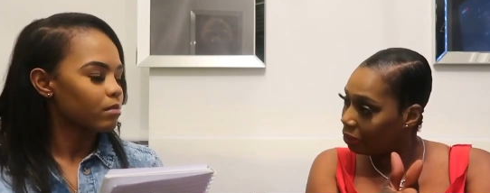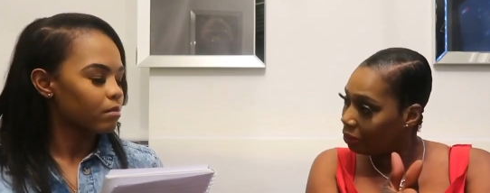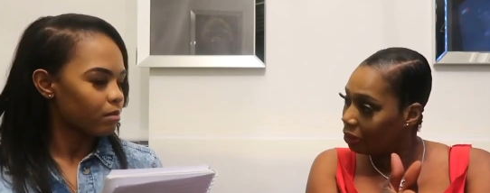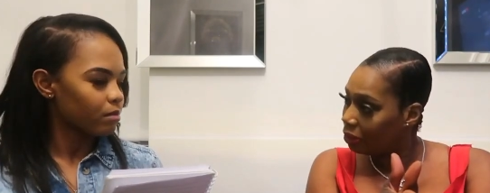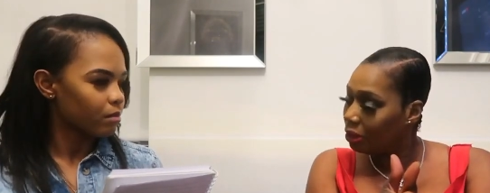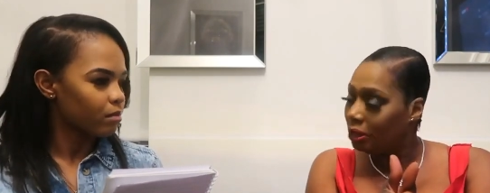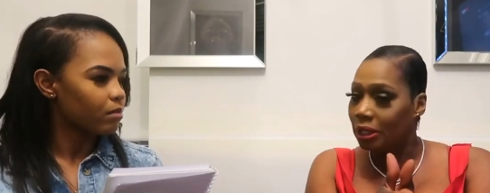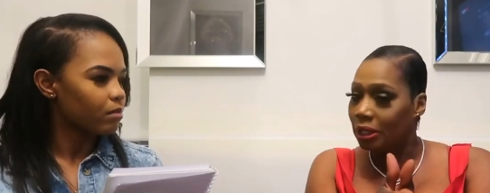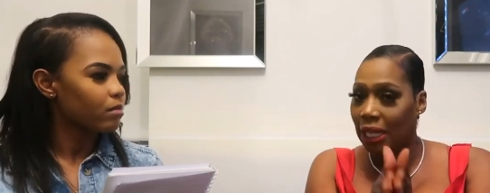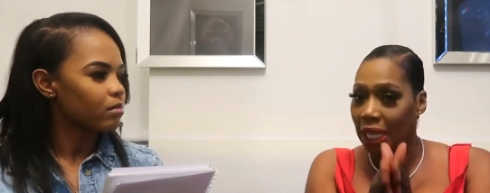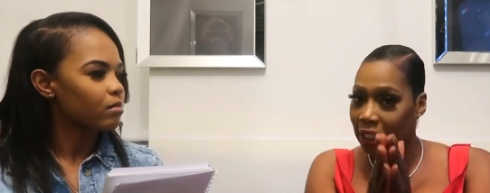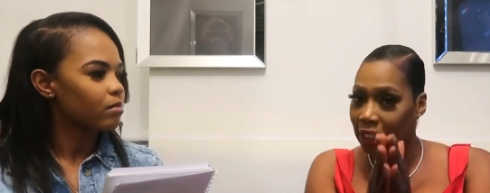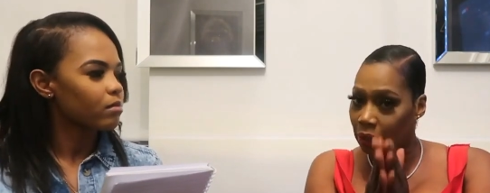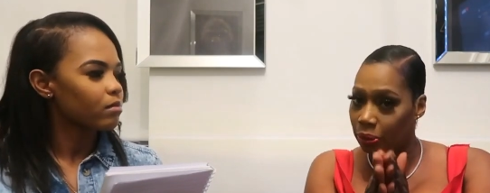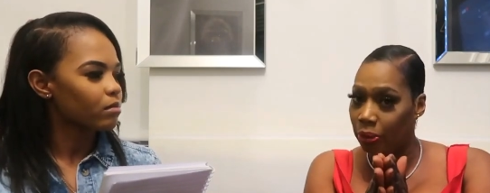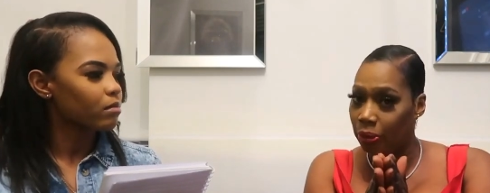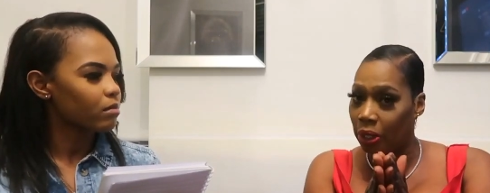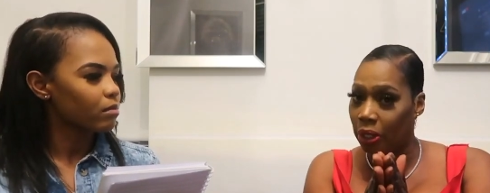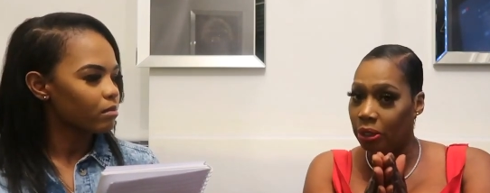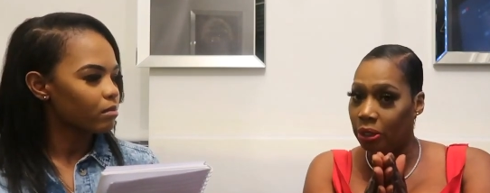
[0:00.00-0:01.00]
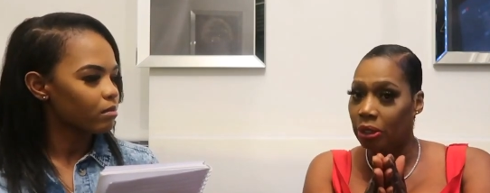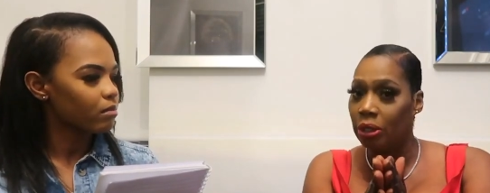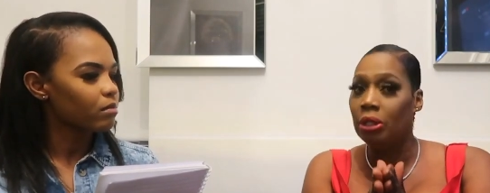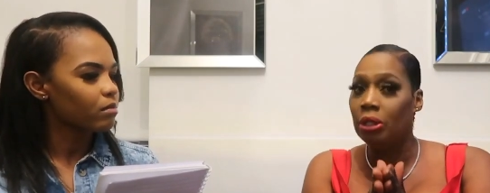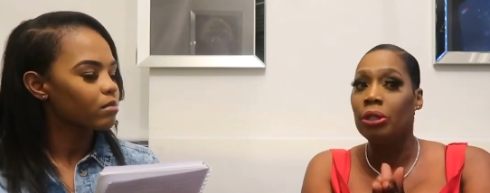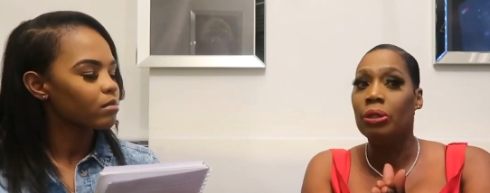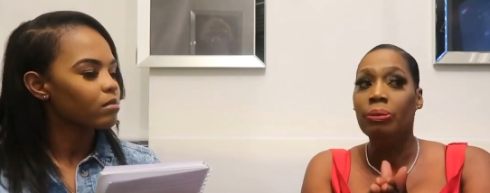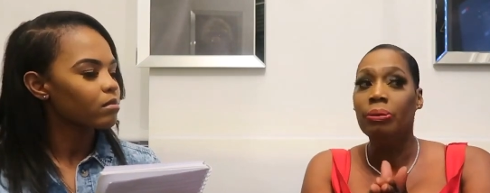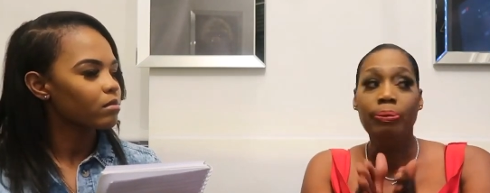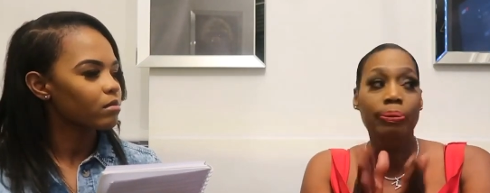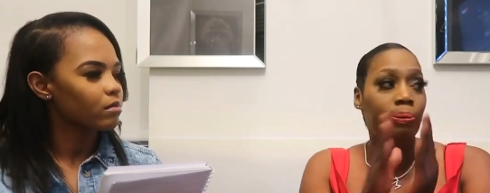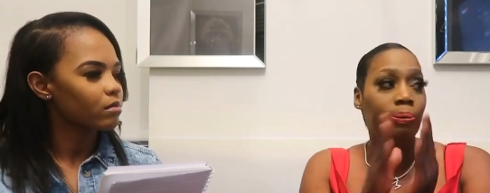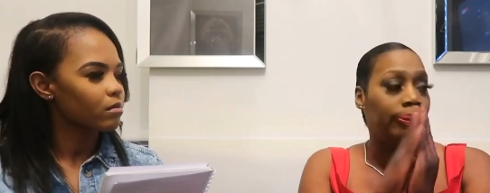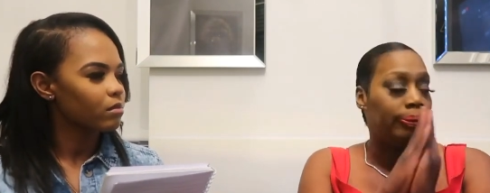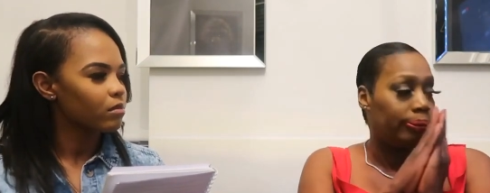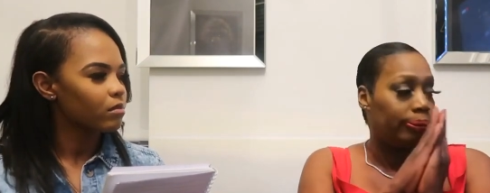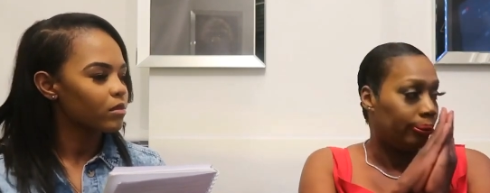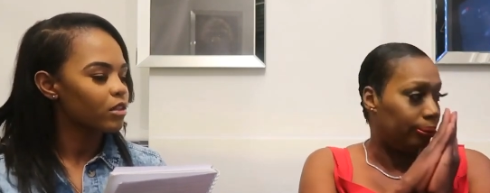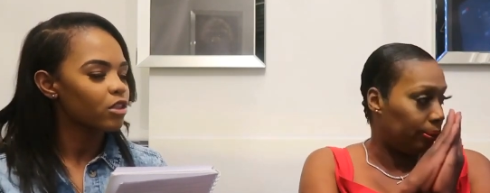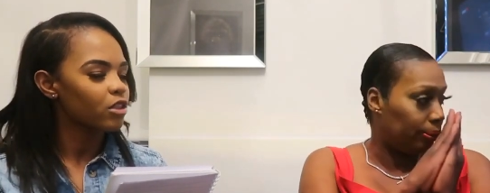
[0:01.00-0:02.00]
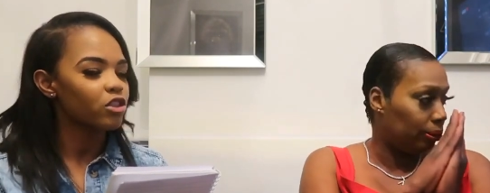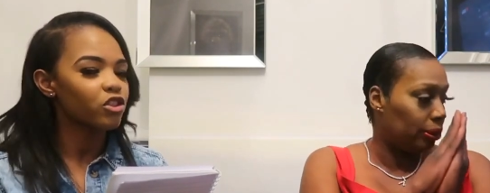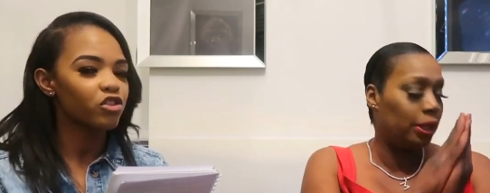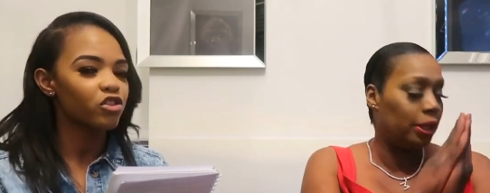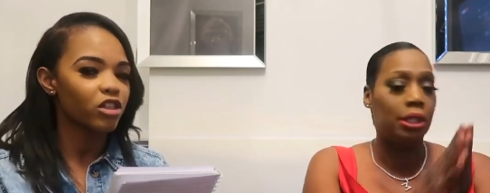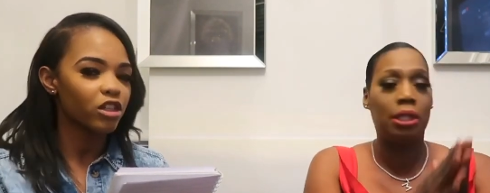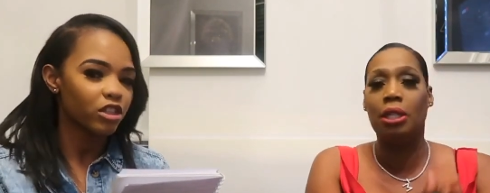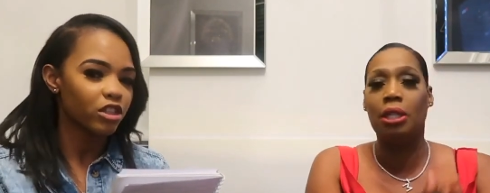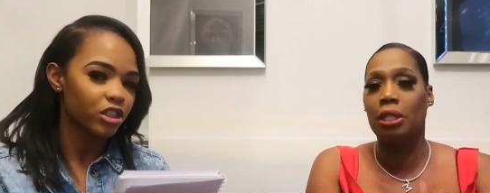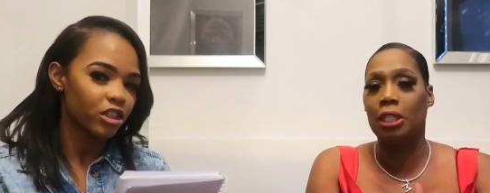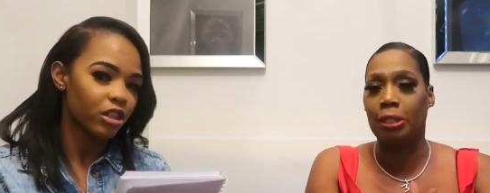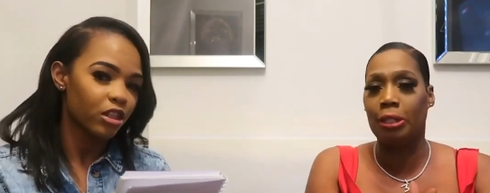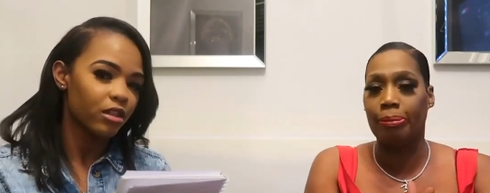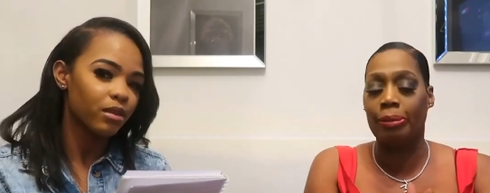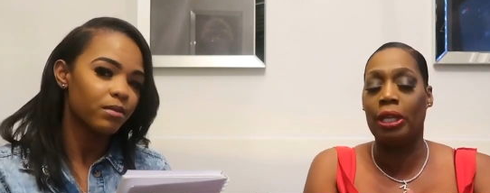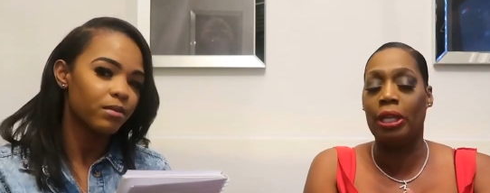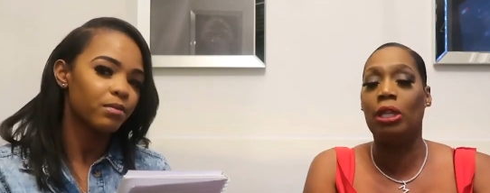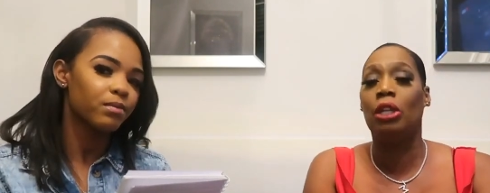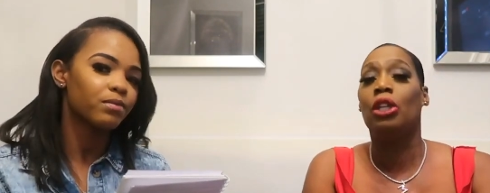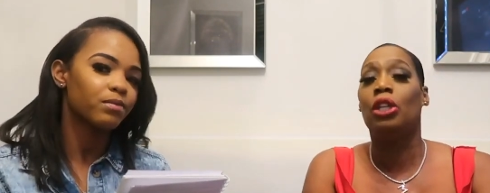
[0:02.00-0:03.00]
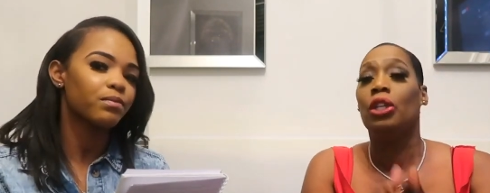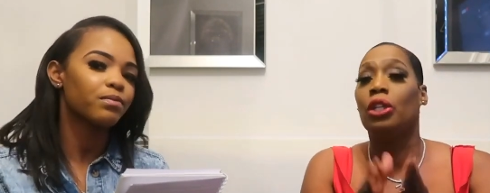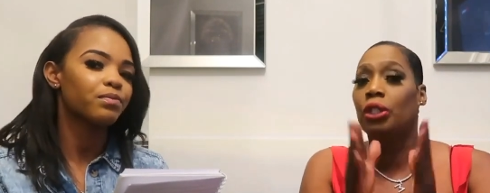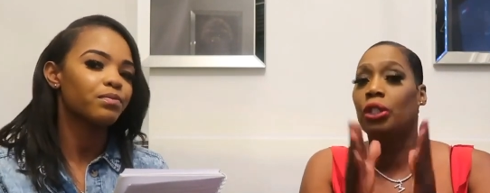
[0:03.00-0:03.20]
Speaker 1: Mm-hmm. That's one structure. Excuse me.